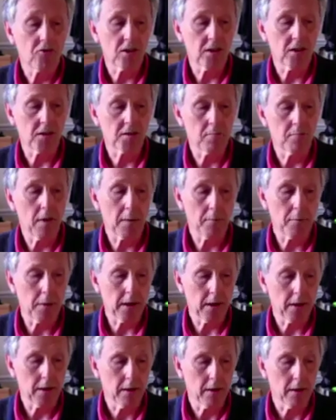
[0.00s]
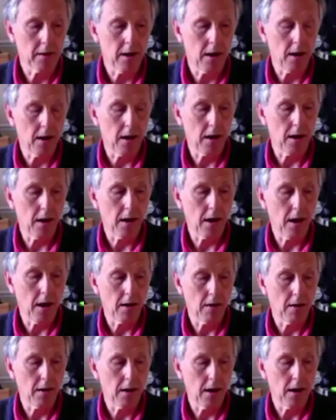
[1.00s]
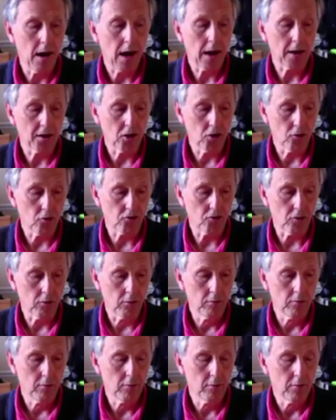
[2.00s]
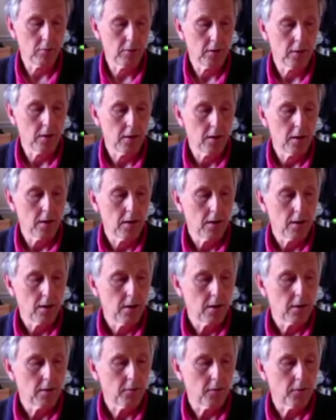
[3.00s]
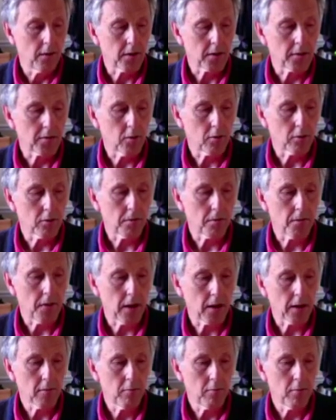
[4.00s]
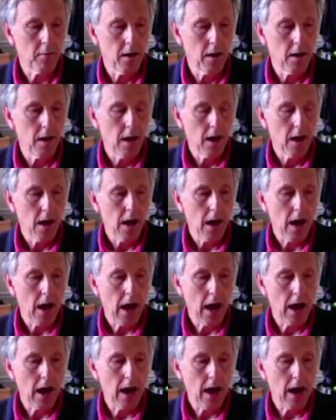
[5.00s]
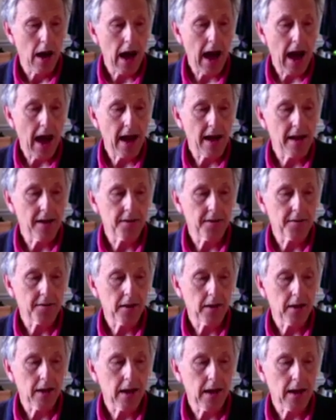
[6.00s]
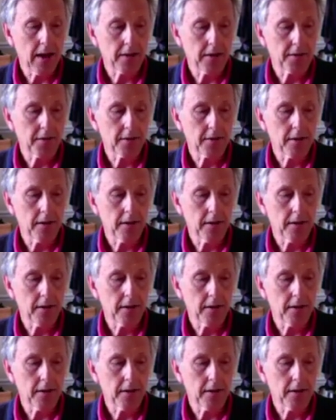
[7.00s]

is maybe unusual for this sort of thing. And it